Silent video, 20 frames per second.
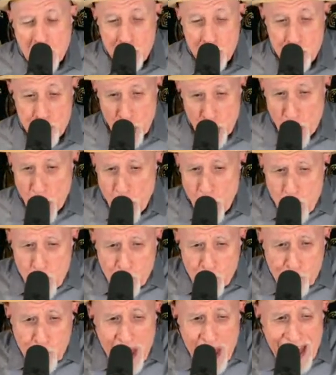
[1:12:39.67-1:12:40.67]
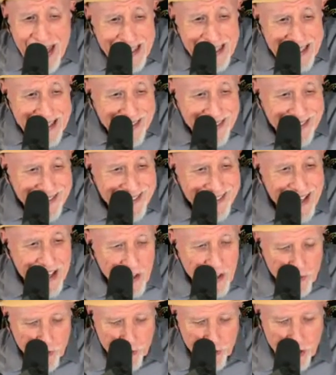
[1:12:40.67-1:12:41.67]
knows when he's
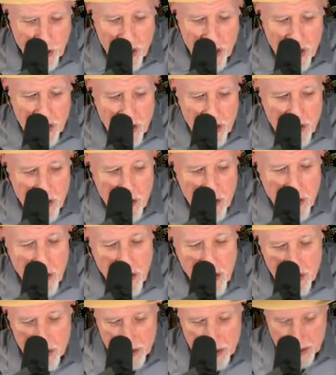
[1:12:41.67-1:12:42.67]
kissed her,